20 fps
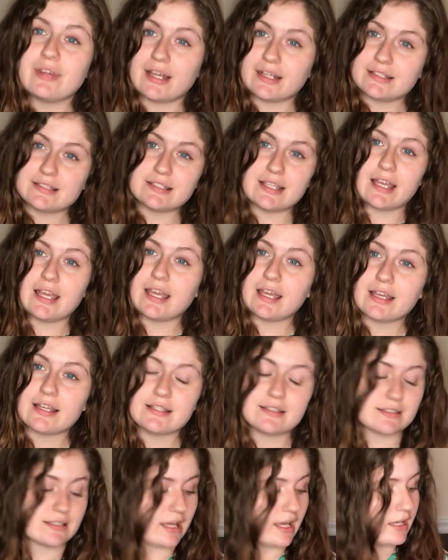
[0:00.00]
that saying
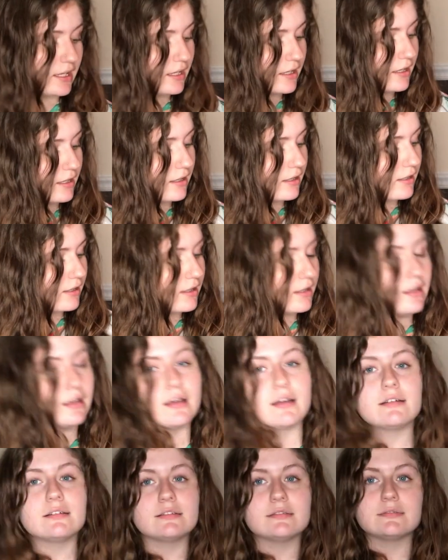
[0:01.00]
is like
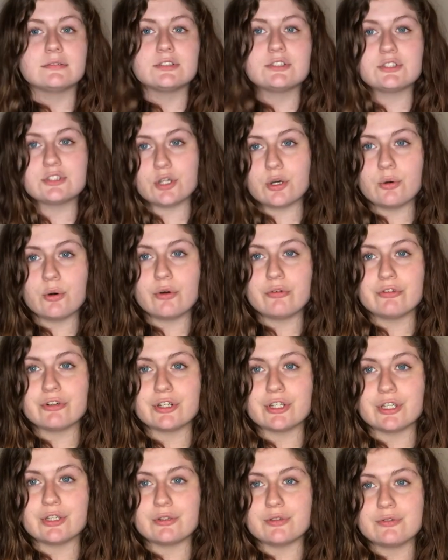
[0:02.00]
so
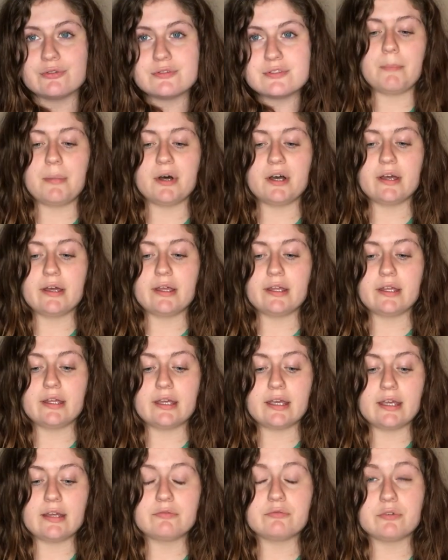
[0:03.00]
overused, but
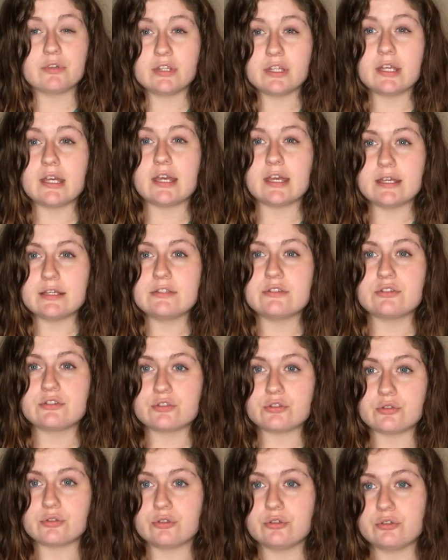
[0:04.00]
it really is
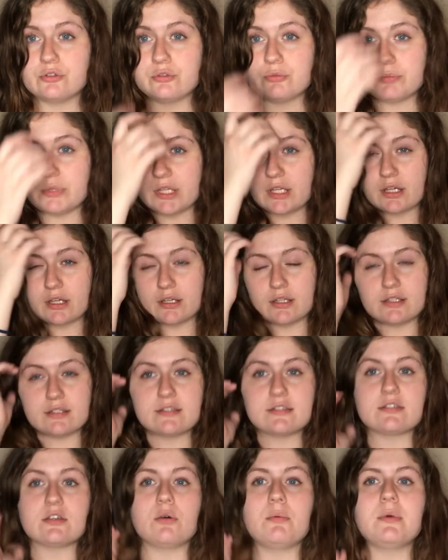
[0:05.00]
true,
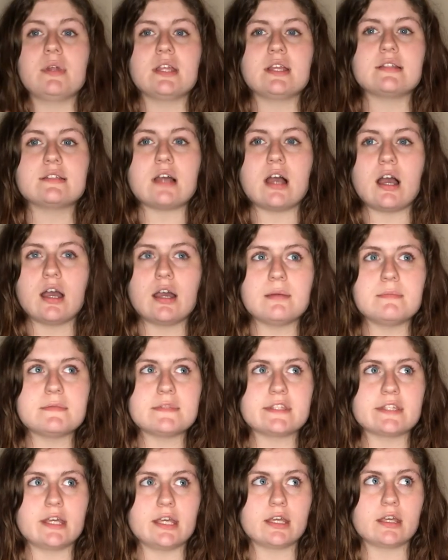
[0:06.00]
because so many
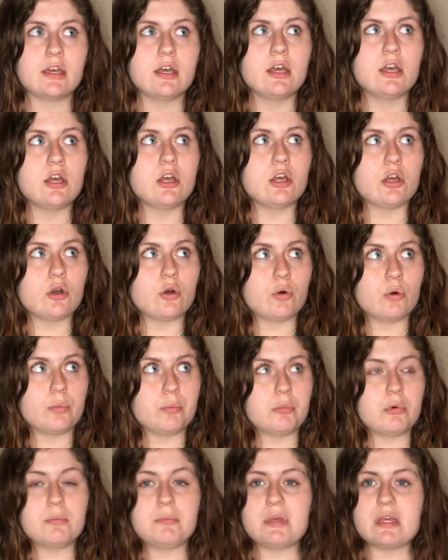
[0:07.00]
times like
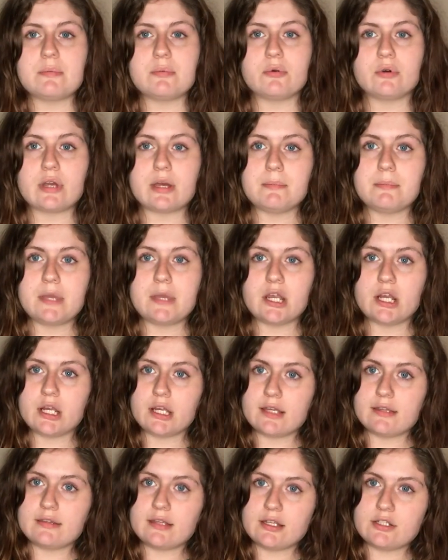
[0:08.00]
when people get
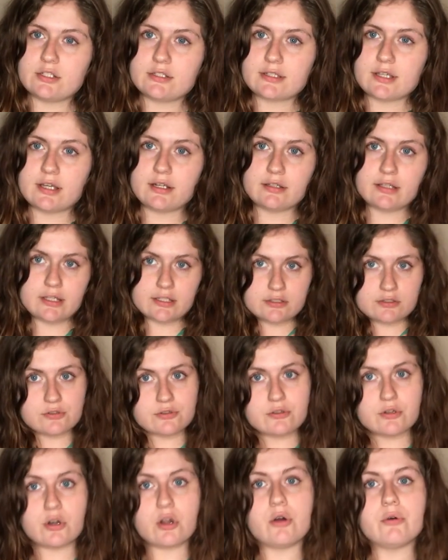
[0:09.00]
married, they just kind of like
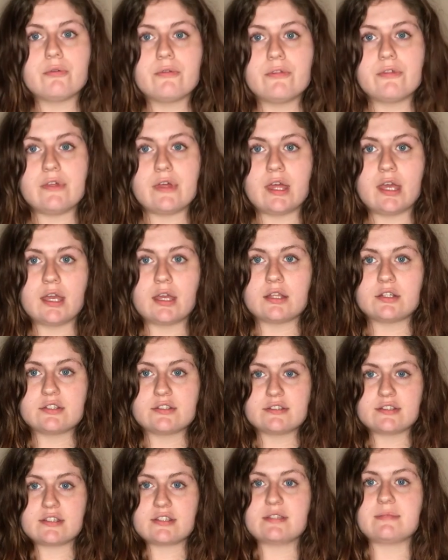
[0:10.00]
do their own thing and
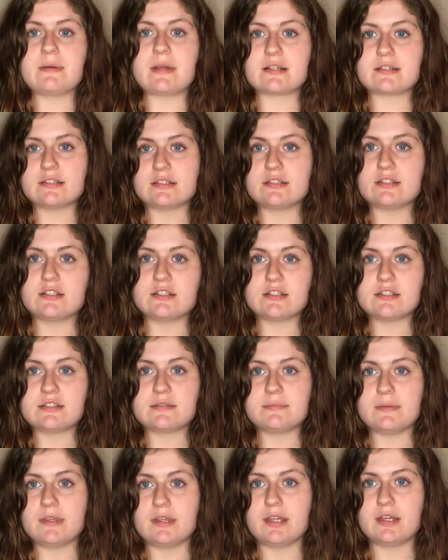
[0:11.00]
just expect it to
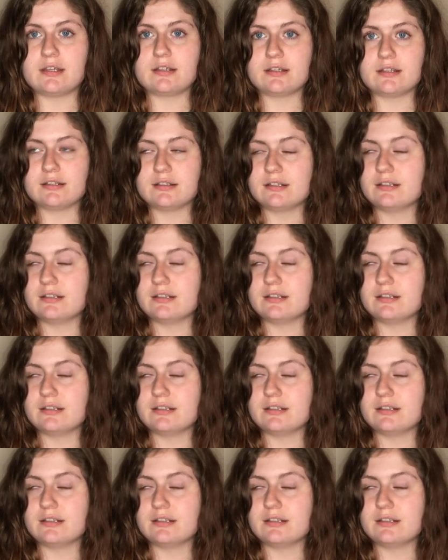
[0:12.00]
just be like